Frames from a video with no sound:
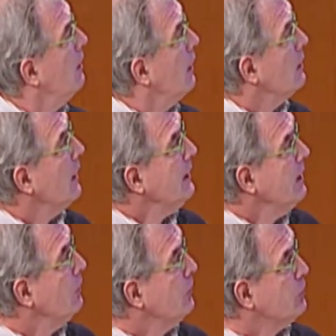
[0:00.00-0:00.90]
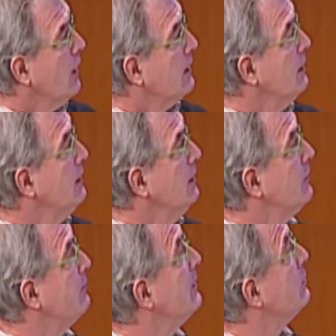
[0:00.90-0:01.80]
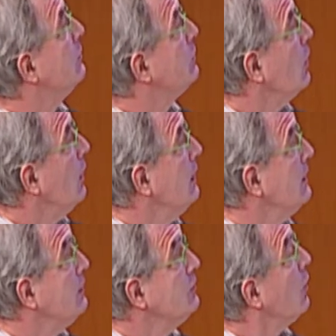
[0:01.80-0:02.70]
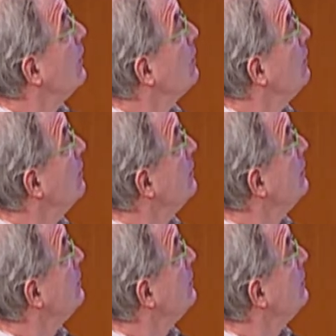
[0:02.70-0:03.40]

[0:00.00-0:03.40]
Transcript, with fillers: A lot of health tracking has been tried, is going on